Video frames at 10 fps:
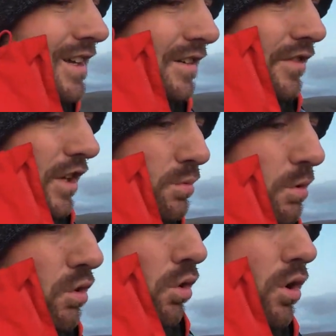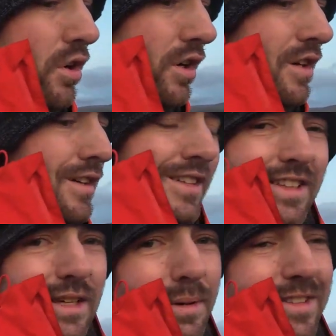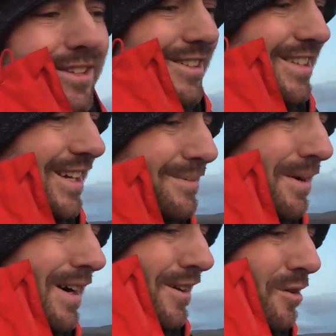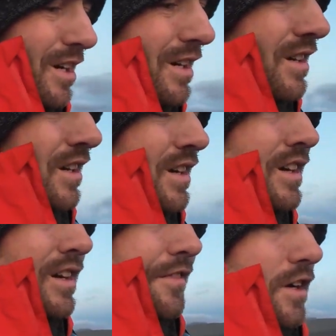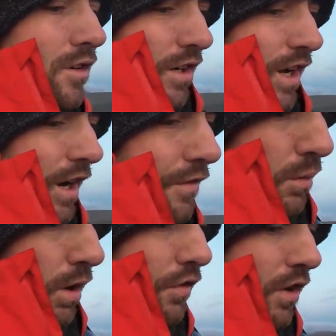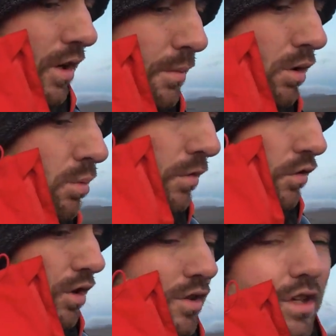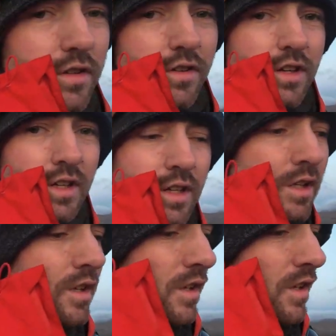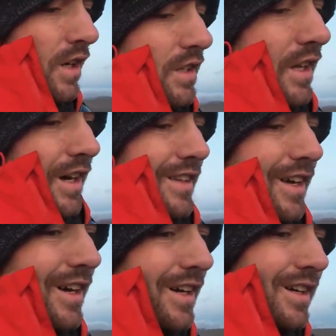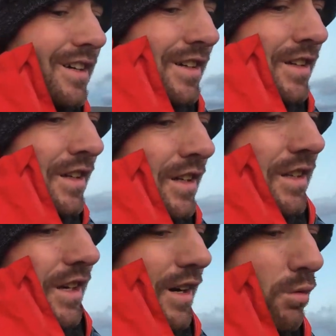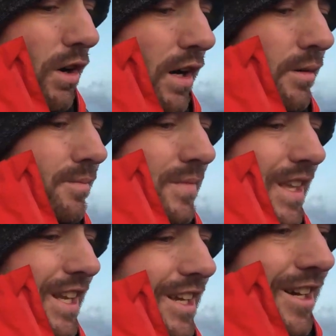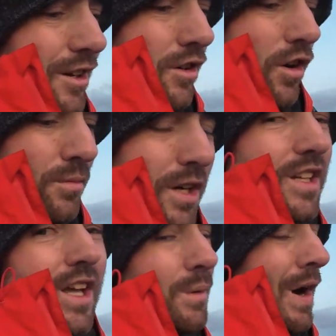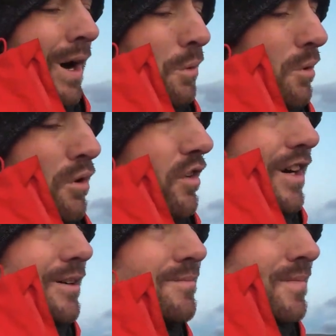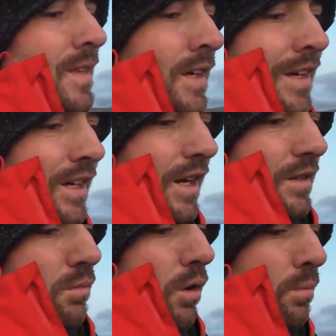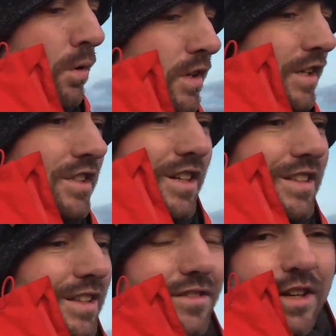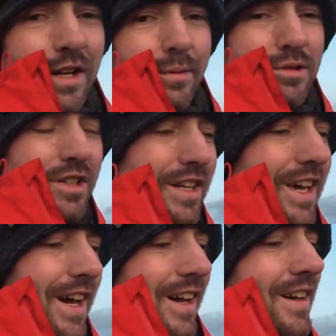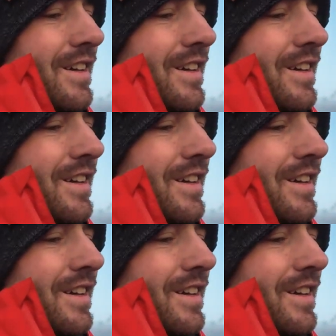for this Munro. You can get back down to the tent, pack away. I think I'm going to have a wayfarer meal before I leave, and then yeah, we'll get Derry Cairngorm done, and I'm happy with that. At one point yesterday I didn't think I was going to get